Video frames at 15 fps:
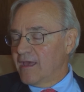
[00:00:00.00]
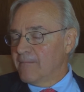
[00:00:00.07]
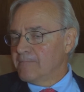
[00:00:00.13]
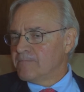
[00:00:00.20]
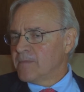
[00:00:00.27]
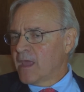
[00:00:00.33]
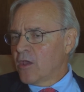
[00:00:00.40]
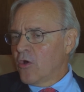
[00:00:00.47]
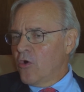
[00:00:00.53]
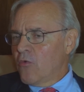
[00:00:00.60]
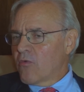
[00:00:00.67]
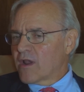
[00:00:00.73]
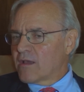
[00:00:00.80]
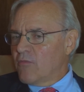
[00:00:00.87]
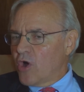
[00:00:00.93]
And
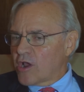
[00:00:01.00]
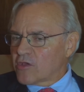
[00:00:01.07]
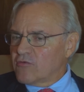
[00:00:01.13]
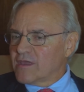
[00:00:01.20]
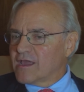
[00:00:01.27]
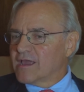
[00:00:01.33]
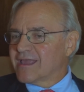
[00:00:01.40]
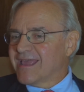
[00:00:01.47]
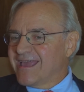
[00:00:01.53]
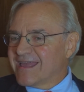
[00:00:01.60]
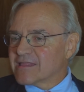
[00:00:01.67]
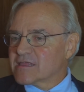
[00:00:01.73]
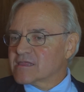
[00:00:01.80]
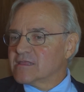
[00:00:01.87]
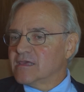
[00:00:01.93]
what I'm arguing
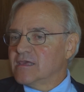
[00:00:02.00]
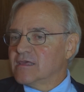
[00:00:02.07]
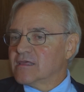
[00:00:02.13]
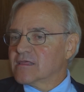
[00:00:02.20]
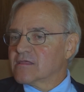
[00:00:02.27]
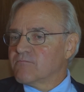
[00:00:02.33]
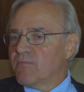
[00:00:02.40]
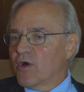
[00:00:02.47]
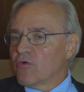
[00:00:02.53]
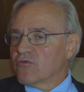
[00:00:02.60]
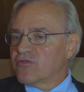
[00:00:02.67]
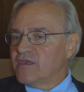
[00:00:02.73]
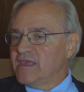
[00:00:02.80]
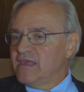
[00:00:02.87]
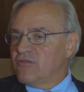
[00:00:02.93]
against is
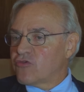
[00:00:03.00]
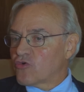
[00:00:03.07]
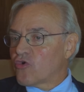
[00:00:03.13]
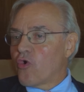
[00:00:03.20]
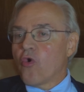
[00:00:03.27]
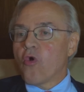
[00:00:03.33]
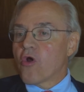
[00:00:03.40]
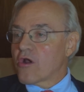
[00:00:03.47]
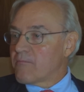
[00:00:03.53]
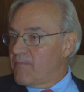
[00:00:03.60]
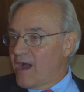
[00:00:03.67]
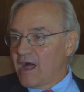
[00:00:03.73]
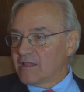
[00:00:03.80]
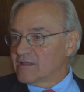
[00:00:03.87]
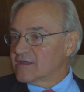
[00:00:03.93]
both either-or
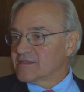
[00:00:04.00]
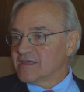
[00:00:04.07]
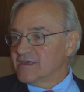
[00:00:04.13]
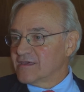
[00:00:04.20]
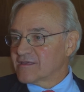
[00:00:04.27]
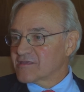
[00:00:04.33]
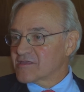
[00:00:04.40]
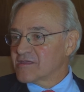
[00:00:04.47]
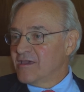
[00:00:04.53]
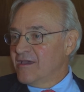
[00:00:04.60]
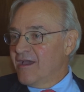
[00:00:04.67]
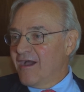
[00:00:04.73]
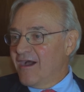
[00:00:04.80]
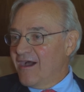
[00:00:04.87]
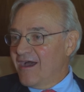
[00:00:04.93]
politics
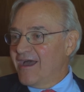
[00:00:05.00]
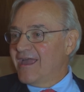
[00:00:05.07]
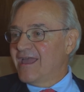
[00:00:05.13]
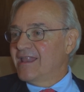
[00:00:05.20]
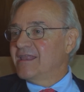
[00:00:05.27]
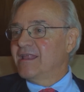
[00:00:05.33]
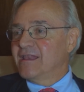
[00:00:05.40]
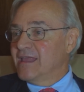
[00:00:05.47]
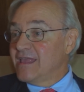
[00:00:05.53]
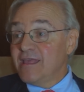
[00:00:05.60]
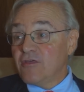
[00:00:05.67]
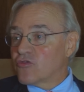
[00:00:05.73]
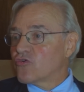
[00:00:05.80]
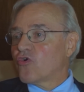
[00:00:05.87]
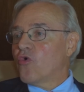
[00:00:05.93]
and an
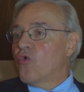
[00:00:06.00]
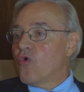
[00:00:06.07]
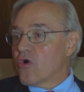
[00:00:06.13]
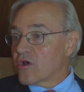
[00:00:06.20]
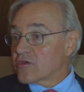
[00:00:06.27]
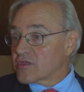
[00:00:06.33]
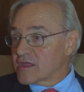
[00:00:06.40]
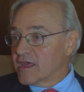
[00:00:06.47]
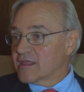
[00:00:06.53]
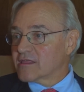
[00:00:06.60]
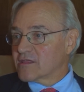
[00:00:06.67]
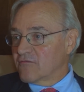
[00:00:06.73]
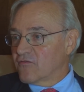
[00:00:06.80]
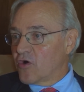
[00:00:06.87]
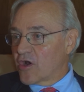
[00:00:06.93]
either-or
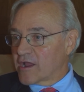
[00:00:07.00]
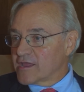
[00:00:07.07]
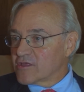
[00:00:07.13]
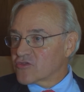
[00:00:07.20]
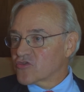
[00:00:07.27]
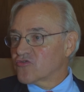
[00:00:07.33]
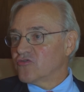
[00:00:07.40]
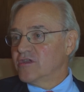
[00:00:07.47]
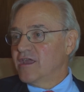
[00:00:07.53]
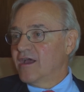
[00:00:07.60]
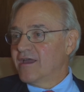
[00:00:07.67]
sense of our history.